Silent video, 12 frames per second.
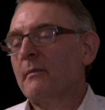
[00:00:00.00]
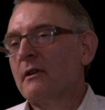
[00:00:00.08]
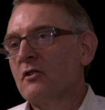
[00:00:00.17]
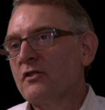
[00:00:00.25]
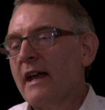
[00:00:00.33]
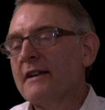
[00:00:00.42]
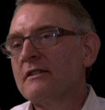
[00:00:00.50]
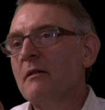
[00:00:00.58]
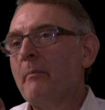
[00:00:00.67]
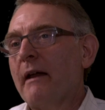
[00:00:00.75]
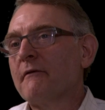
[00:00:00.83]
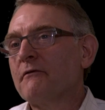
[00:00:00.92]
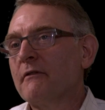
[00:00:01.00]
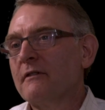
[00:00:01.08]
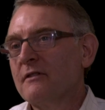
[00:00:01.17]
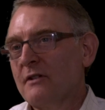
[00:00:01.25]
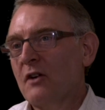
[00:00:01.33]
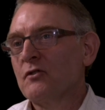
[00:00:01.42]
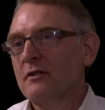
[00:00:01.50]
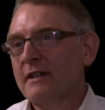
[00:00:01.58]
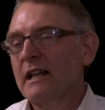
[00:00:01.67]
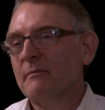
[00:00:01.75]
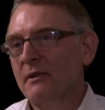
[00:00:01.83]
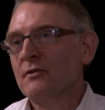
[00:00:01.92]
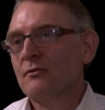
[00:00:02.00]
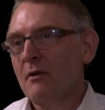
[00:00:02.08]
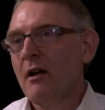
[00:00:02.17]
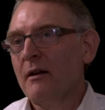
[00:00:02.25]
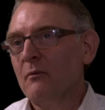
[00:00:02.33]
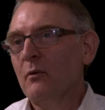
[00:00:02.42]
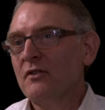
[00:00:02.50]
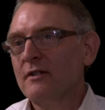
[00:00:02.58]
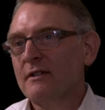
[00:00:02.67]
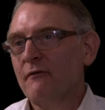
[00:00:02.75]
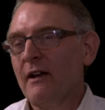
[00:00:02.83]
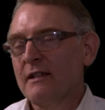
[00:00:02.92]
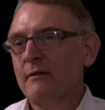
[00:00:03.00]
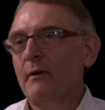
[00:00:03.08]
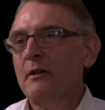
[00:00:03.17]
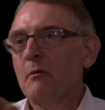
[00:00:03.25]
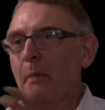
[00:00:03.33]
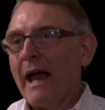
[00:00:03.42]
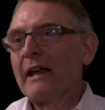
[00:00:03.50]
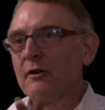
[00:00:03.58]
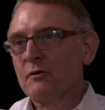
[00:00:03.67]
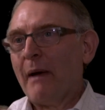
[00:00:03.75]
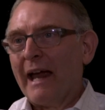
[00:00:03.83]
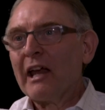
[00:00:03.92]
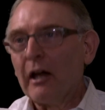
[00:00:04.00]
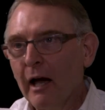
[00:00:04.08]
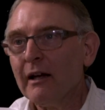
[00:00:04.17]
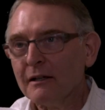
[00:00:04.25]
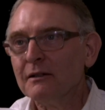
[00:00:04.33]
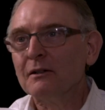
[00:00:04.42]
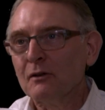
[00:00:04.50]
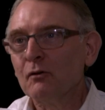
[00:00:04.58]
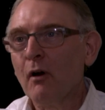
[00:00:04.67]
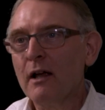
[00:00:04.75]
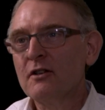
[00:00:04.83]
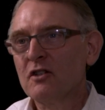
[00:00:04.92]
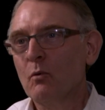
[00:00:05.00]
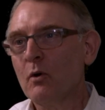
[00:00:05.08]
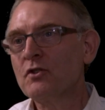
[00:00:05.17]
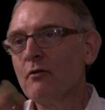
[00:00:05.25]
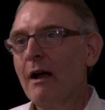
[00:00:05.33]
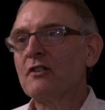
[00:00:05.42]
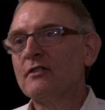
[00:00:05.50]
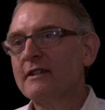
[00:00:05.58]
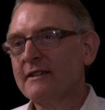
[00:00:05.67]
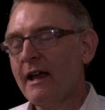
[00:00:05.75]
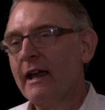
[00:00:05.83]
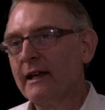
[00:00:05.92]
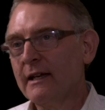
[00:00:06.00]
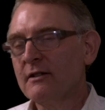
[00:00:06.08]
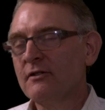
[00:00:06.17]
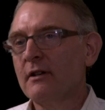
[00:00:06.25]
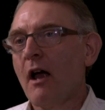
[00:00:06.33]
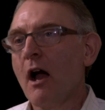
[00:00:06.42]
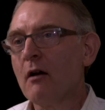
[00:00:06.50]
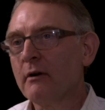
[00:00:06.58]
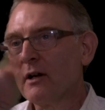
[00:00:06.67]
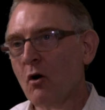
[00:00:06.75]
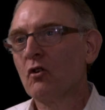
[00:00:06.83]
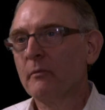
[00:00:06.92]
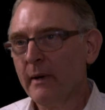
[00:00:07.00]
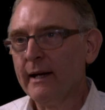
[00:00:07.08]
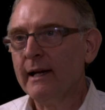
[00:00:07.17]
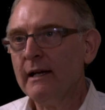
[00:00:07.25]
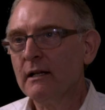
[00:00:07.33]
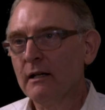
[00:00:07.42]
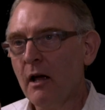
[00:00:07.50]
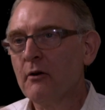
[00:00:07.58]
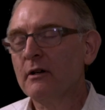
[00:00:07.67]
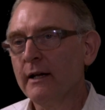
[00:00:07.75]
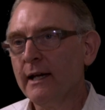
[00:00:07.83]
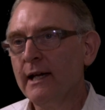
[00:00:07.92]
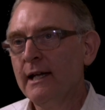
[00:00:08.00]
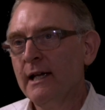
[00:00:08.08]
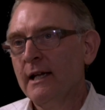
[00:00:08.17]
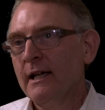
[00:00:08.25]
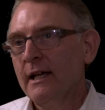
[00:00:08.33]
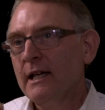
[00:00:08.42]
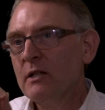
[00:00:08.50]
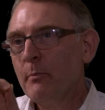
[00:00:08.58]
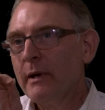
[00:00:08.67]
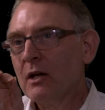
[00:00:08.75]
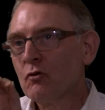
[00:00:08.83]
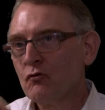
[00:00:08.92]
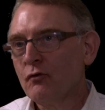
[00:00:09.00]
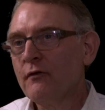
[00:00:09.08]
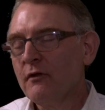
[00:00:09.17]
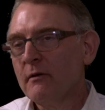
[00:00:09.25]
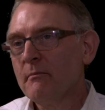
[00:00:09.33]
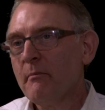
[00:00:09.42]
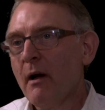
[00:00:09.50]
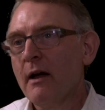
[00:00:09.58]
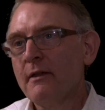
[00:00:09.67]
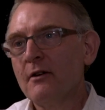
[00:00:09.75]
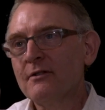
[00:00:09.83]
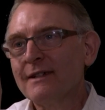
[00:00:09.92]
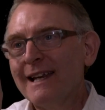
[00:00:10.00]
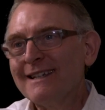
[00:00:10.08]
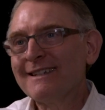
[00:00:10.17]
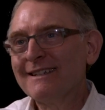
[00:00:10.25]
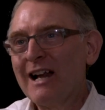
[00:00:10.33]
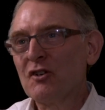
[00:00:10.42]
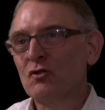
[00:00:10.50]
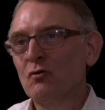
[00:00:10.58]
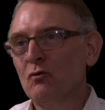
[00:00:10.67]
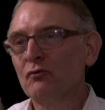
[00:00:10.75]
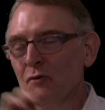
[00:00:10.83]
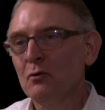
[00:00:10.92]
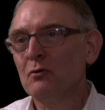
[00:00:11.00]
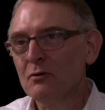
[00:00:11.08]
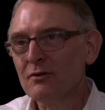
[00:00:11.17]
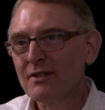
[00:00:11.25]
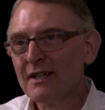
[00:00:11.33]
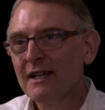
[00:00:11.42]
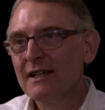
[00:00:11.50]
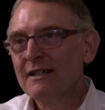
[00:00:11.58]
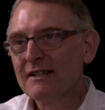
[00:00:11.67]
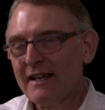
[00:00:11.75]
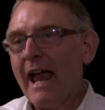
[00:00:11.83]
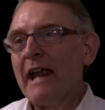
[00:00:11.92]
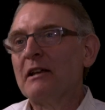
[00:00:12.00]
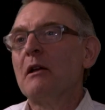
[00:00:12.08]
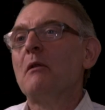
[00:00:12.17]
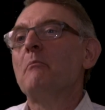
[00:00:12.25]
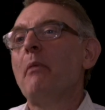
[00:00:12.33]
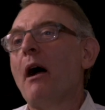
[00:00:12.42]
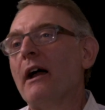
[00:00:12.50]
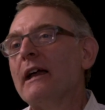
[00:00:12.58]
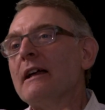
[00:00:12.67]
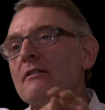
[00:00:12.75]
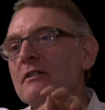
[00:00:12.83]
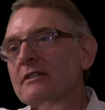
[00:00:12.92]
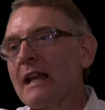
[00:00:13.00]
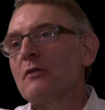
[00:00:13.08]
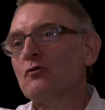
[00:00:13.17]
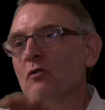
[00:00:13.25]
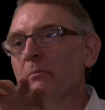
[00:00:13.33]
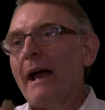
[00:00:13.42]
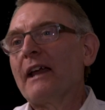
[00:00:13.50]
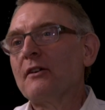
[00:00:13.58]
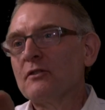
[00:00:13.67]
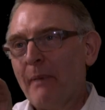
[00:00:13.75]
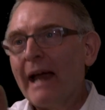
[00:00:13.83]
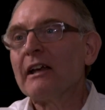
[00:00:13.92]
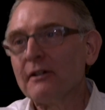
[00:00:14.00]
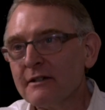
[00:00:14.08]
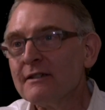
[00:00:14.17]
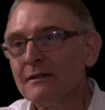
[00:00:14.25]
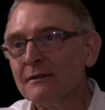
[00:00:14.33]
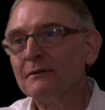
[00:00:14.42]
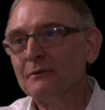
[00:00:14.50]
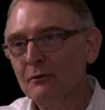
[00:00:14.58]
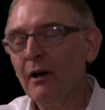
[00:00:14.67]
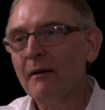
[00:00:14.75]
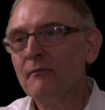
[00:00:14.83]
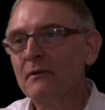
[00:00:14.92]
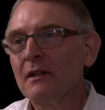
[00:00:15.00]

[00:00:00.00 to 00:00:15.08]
because that's the Bank for International Settlements, right? Which is effectively the banker's banker, right? So what you're actually saying is that our economy locally is being driven by those international rules set by the central banker's bankers, right?